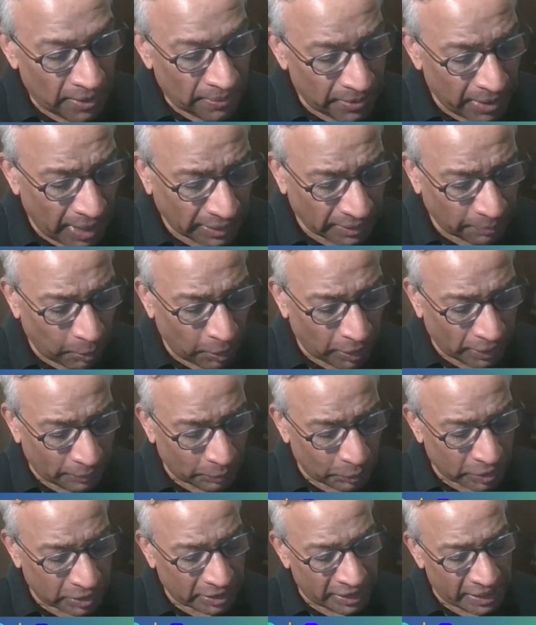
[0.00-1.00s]
The other point I
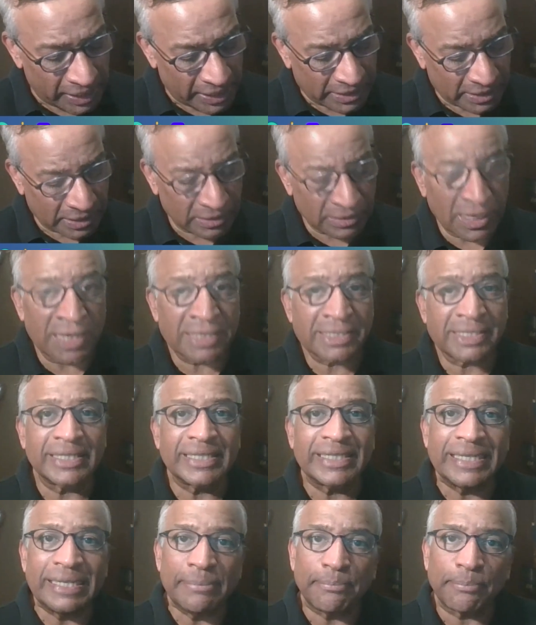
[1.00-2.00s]
would say is, as a
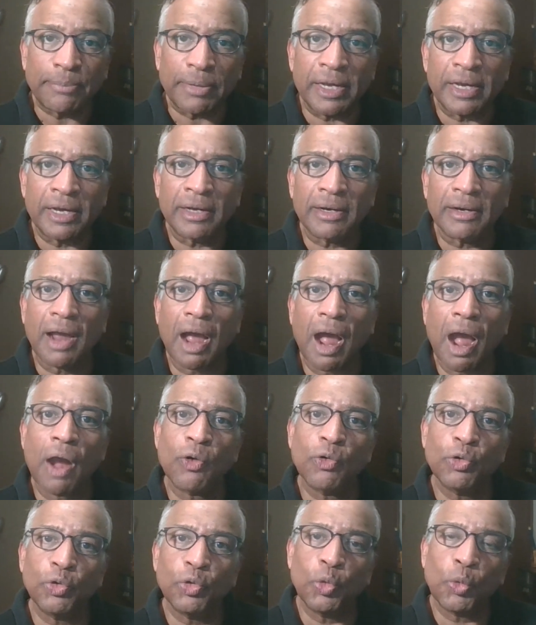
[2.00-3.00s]
team player,
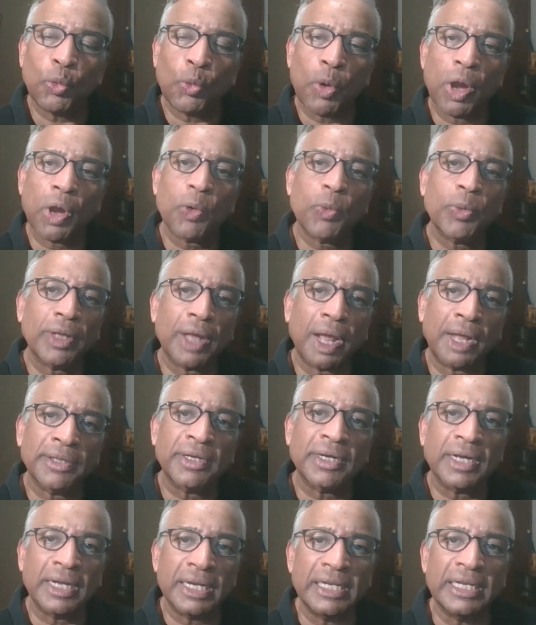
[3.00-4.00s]
how do you work with
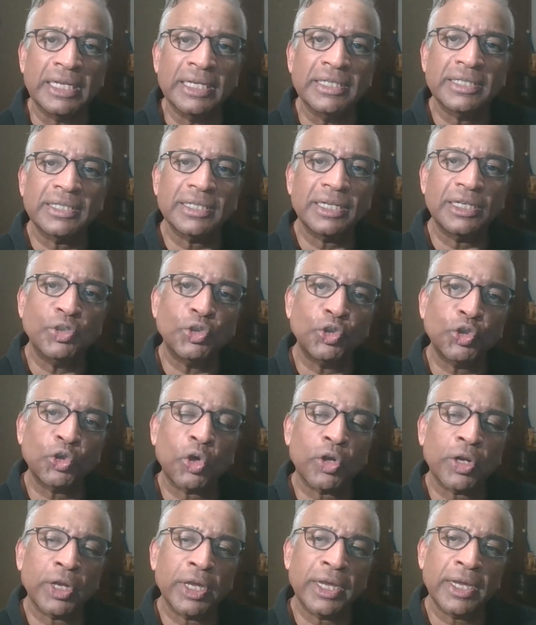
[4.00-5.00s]
other colleagues,
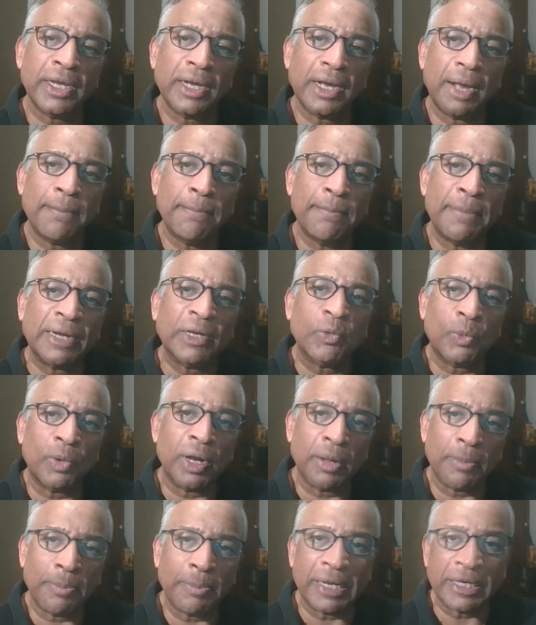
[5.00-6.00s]
ensuring a better
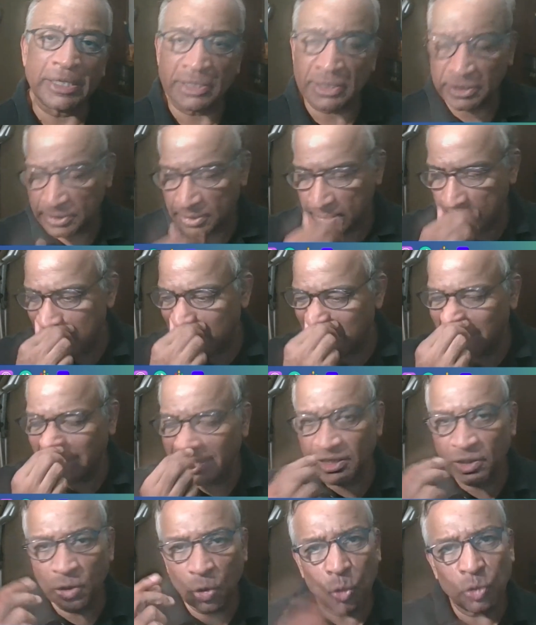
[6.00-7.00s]
workplace?
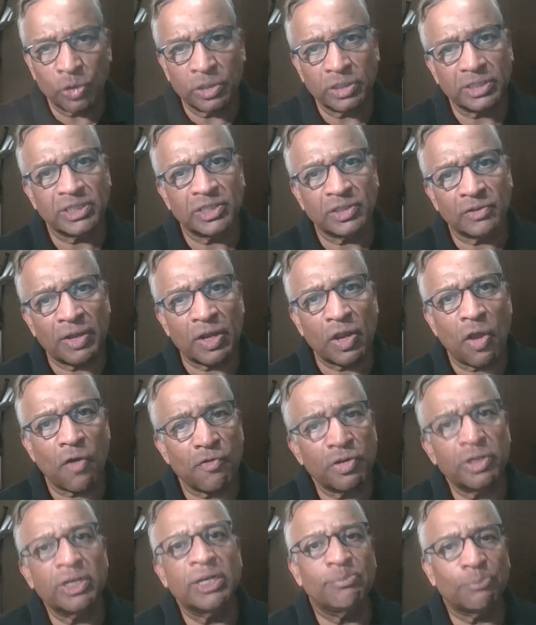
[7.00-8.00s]
I think the onus is very
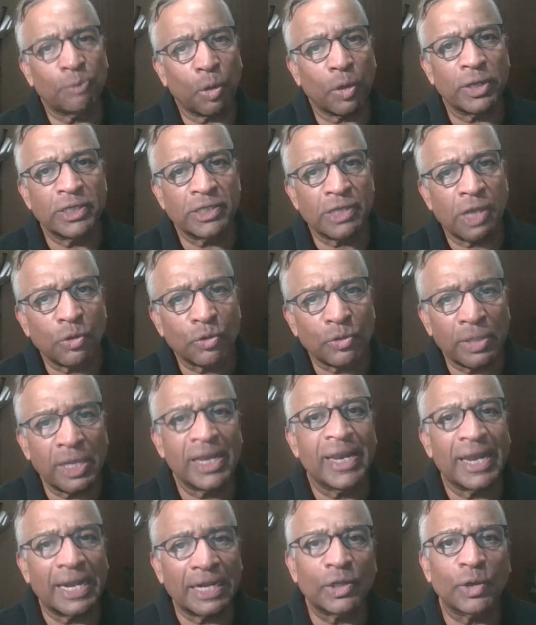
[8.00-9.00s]
often on employees how
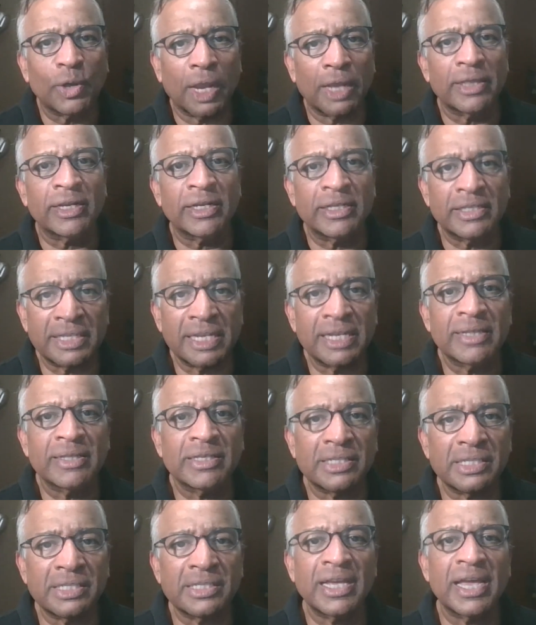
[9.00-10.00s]
they get together and say,
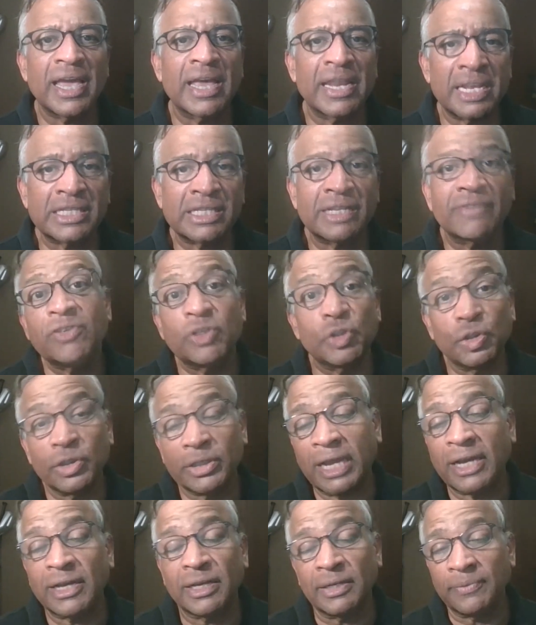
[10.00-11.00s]
this is the areas that you should
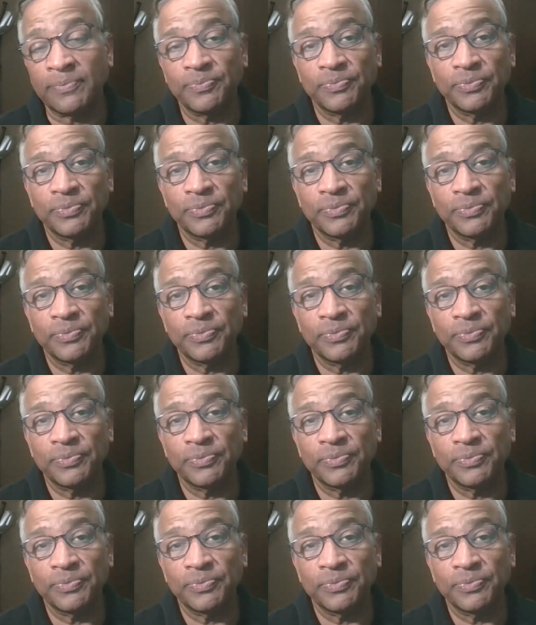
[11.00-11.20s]
tackle.